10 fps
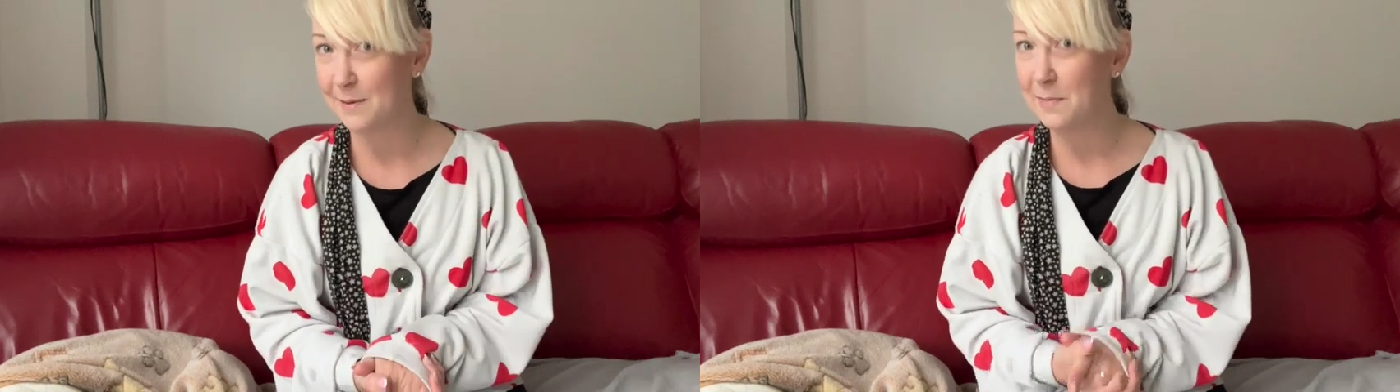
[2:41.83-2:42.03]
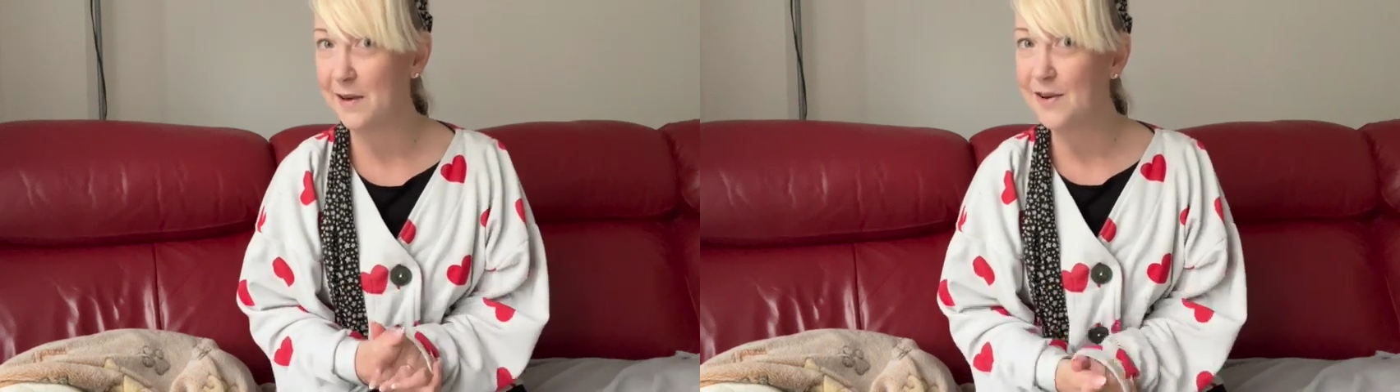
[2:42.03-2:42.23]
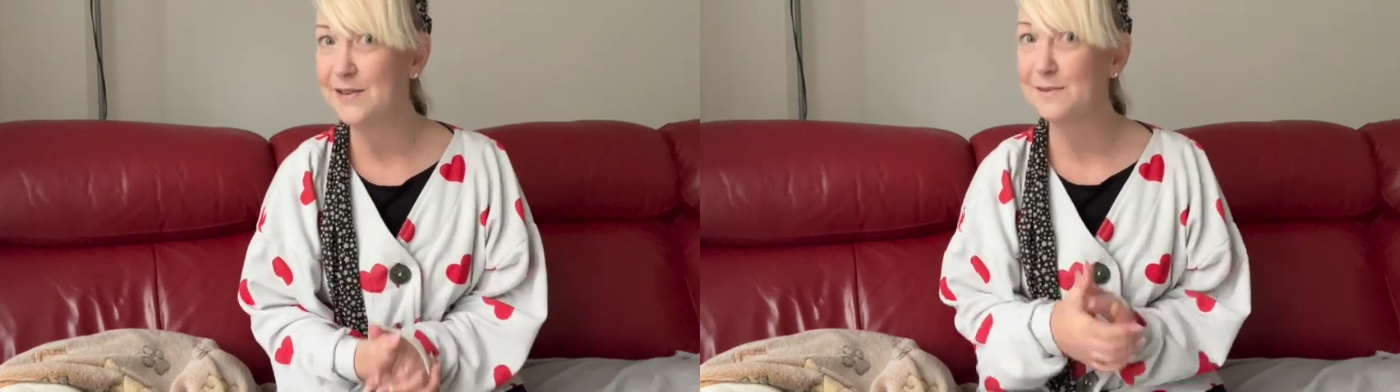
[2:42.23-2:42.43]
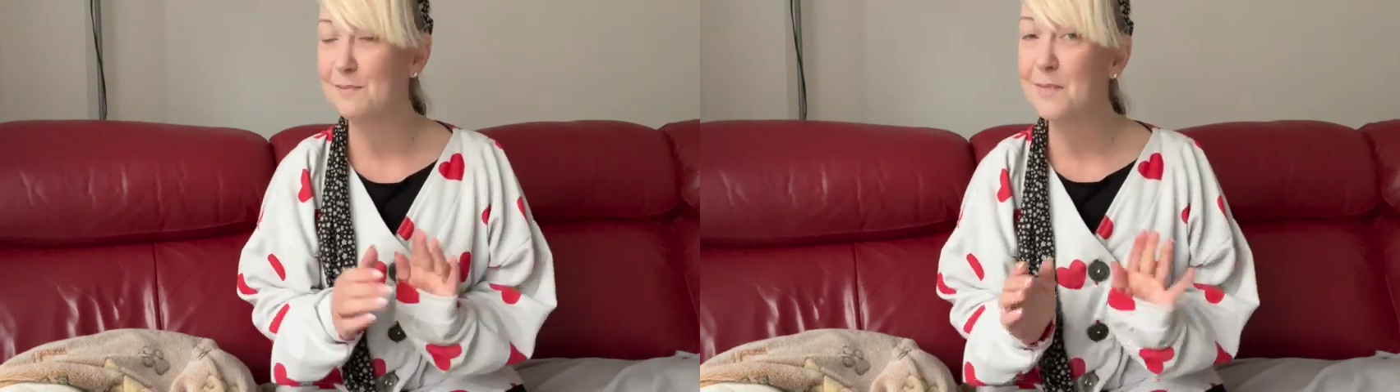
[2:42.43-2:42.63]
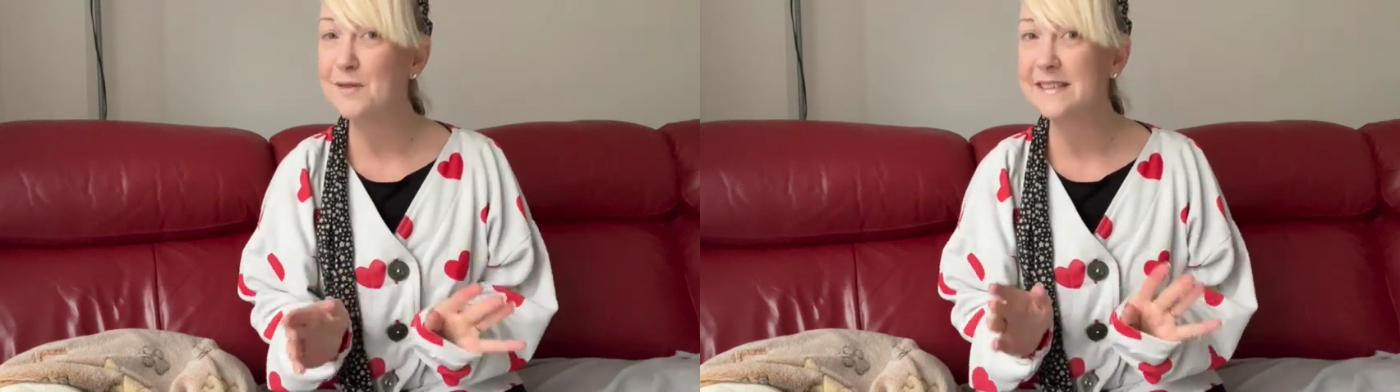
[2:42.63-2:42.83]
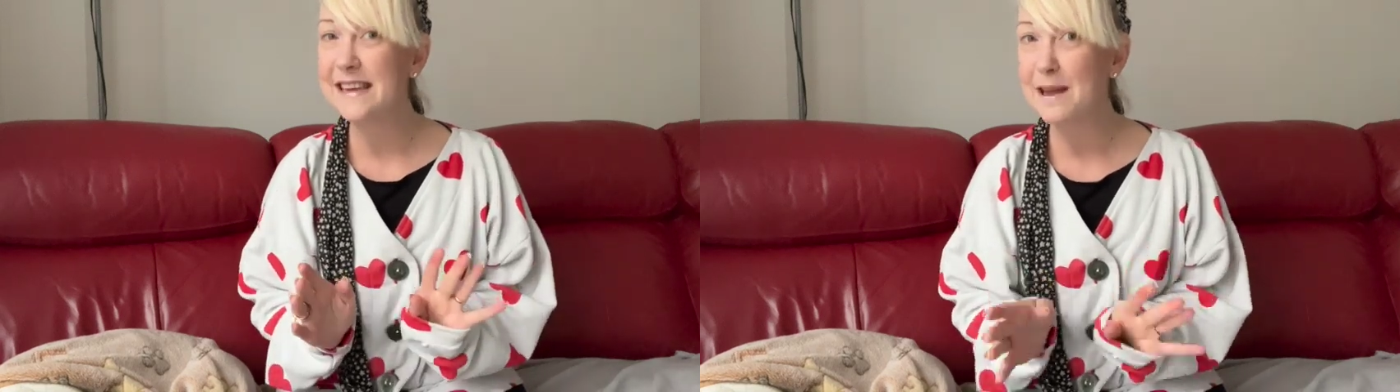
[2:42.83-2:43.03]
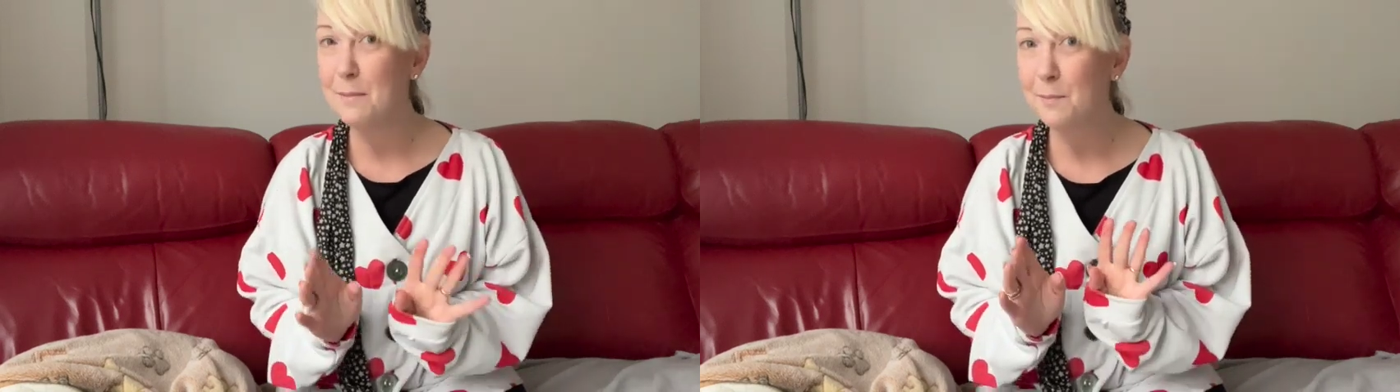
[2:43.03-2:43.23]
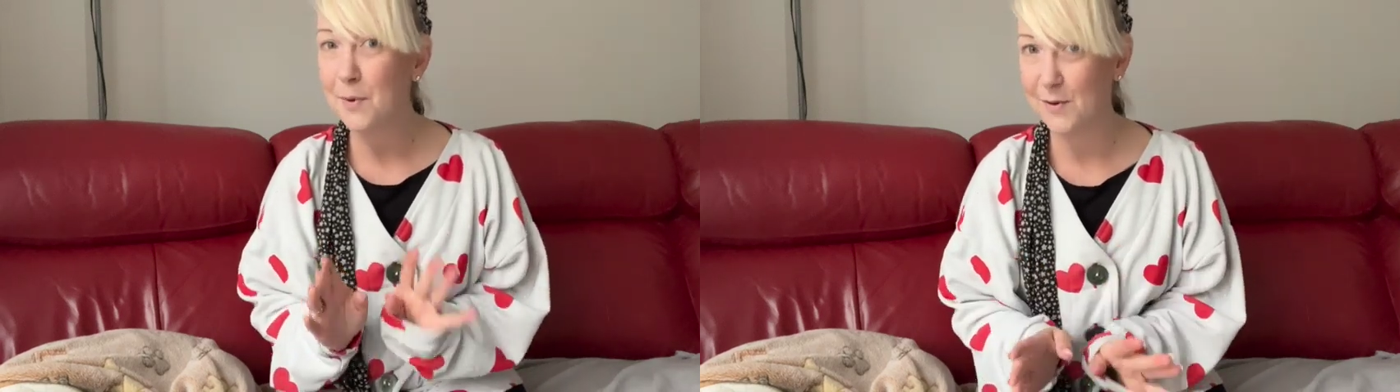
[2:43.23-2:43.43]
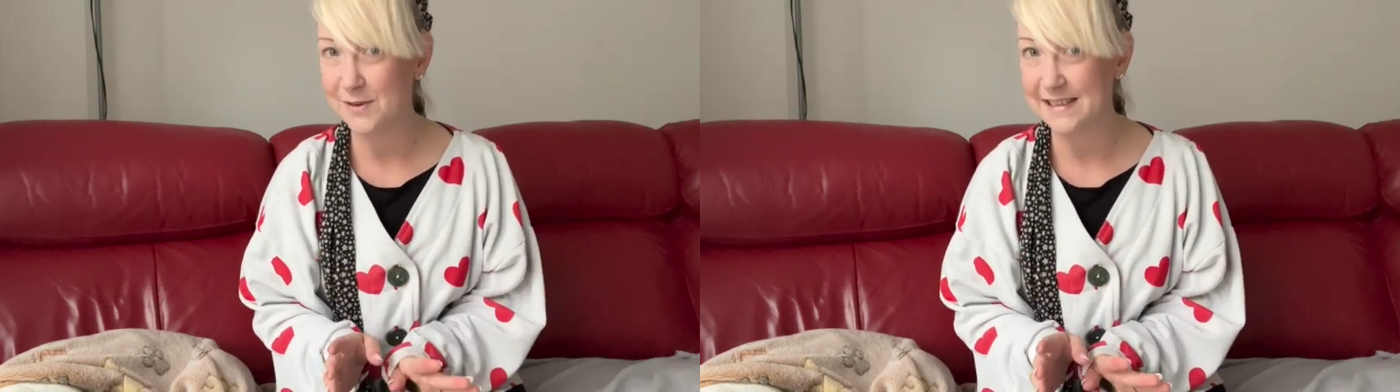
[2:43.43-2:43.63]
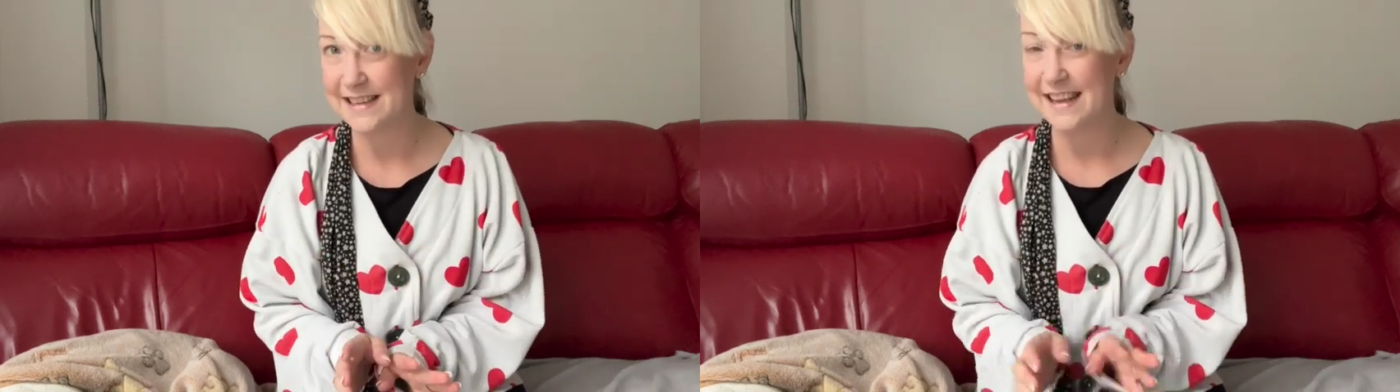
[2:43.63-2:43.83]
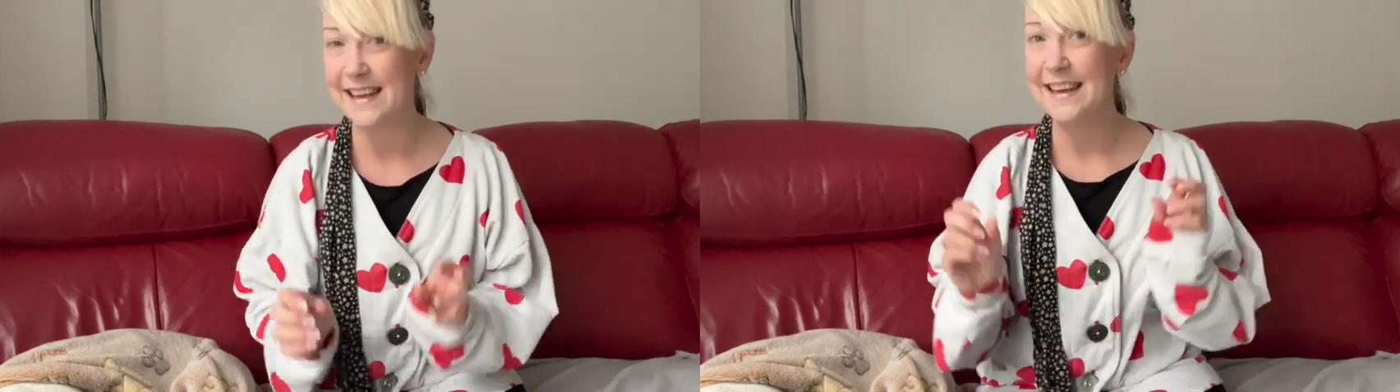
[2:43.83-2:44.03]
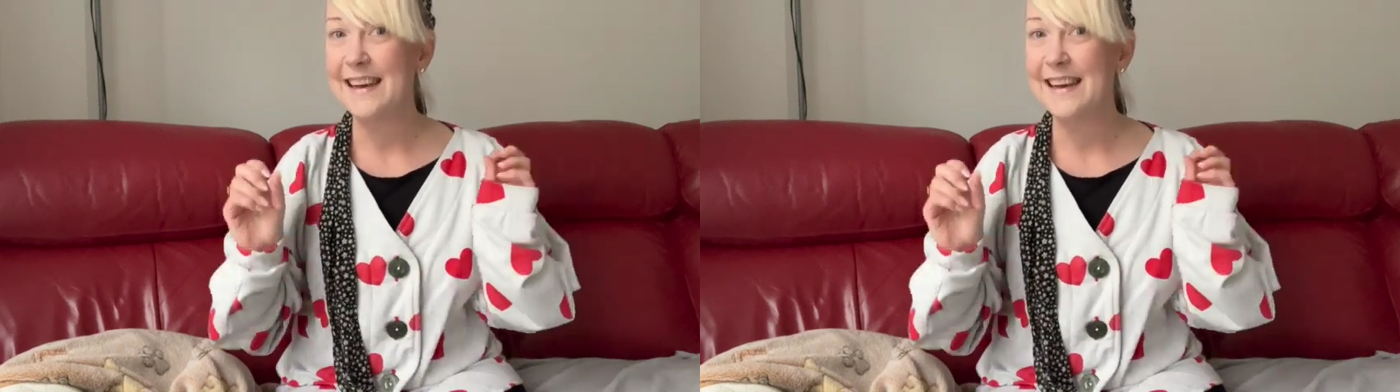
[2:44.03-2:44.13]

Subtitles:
because most importantly,